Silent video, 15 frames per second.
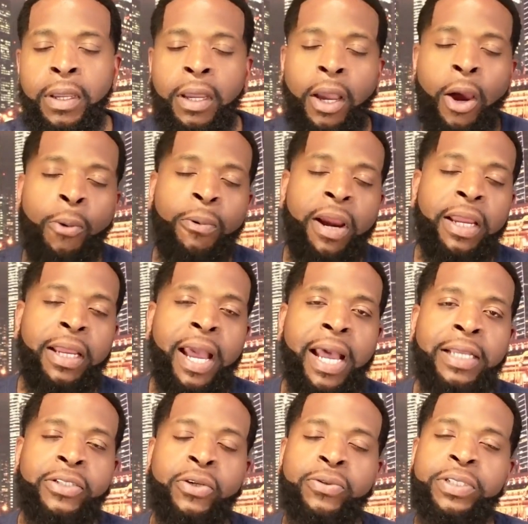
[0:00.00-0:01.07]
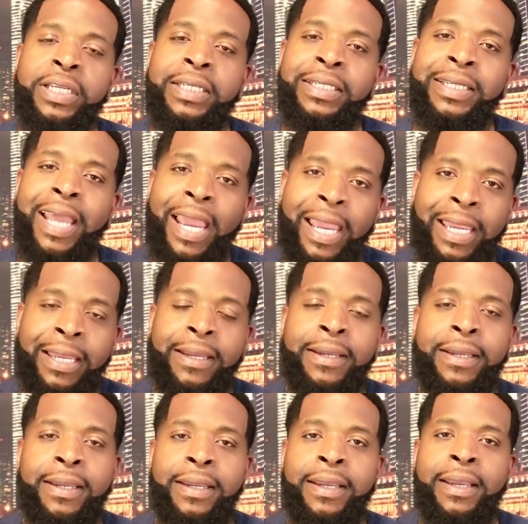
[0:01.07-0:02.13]
All right, guys, so today
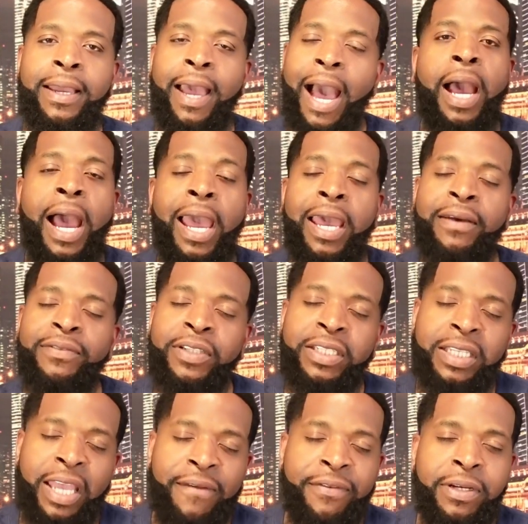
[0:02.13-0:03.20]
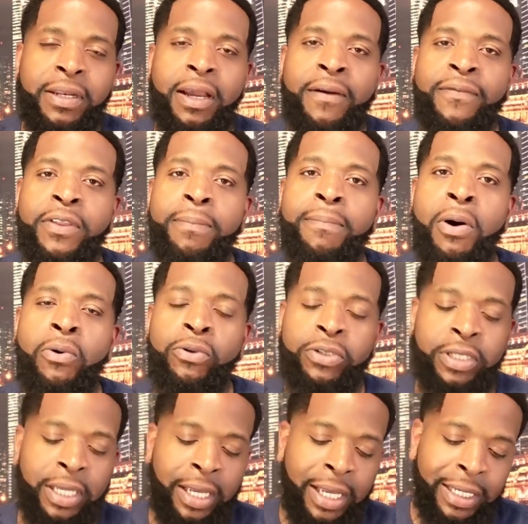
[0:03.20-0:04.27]
I have 7 of the
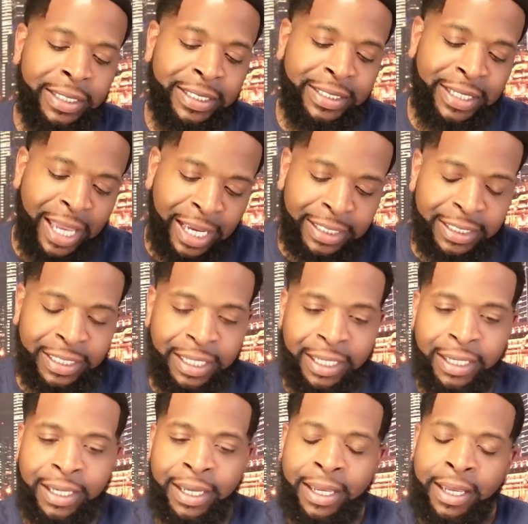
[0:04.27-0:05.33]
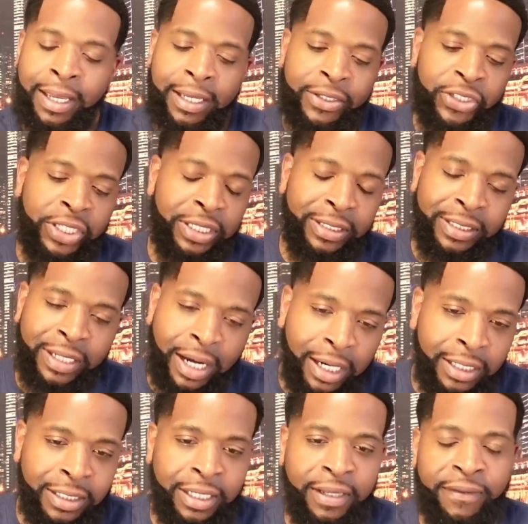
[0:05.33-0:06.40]
most sexy,
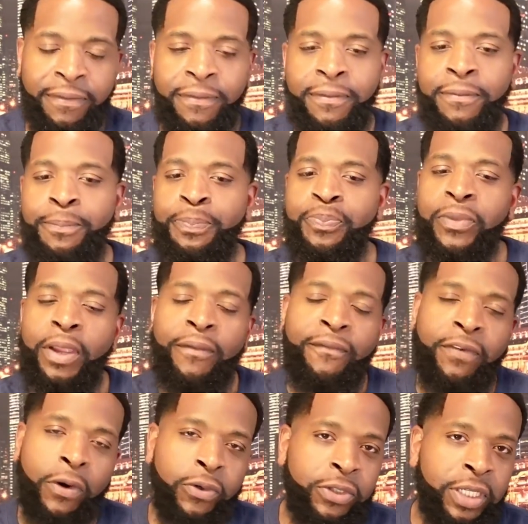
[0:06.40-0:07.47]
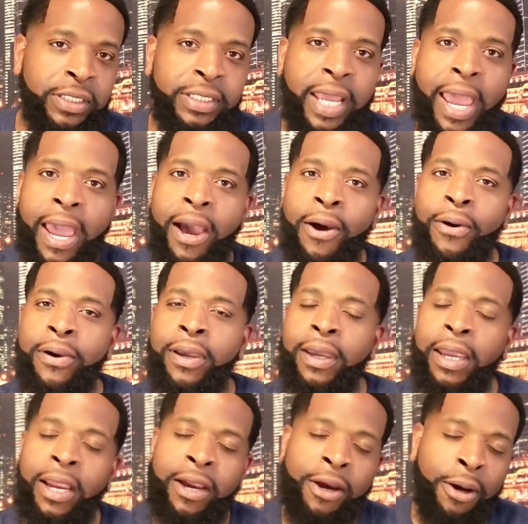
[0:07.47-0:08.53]
seductive,
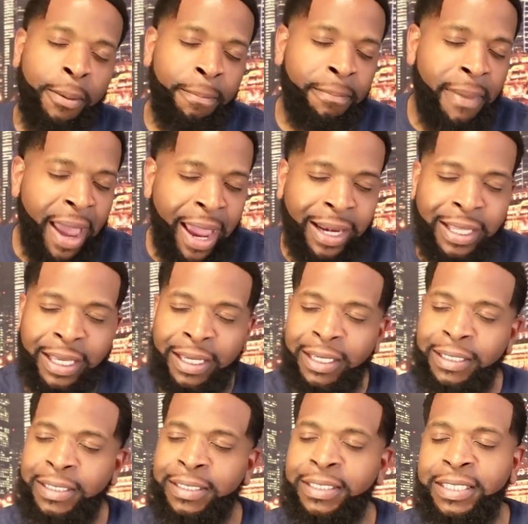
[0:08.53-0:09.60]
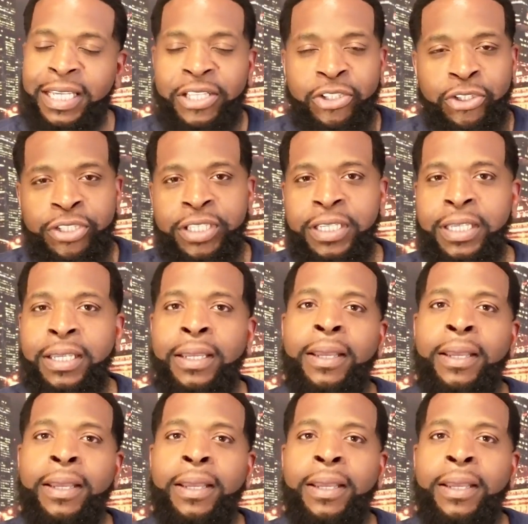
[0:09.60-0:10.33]
versatile, aromatic, citrusy,